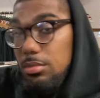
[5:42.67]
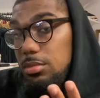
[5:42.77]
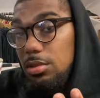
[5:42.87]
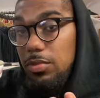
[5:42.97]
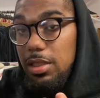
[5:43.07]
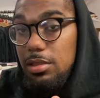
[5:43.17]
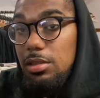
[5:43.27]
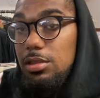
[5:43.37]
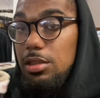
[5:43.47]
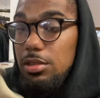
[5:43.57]
And a white
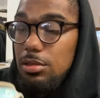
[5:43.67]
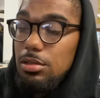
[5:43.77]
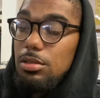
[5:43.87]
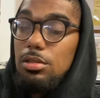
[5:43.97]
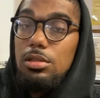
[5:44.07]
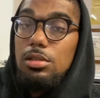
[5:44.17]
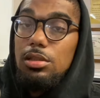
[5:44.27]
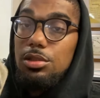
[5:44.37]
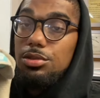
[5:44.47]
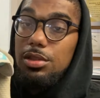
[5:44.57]
t-shirt.
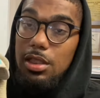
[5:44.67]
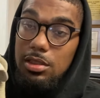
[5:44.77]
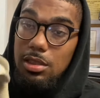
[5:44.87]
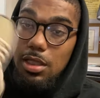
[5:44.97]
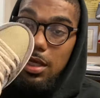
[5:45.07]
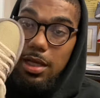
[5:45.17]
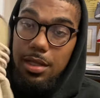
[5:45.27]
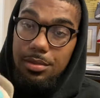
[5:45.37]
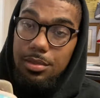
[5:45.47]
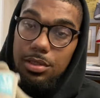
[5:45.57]
Get you a nice little hat,
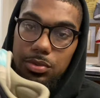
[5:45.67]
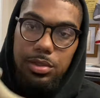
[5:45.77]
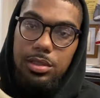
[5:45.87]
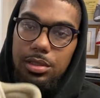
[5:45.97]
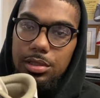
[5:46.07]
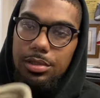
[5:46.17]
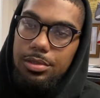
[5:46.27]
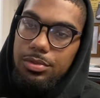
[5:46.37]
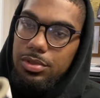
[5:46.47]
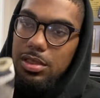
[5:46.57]
and you good.
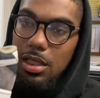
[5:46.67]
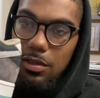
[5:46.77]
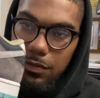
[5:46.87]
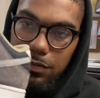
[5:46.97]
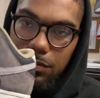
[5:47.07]
You safe.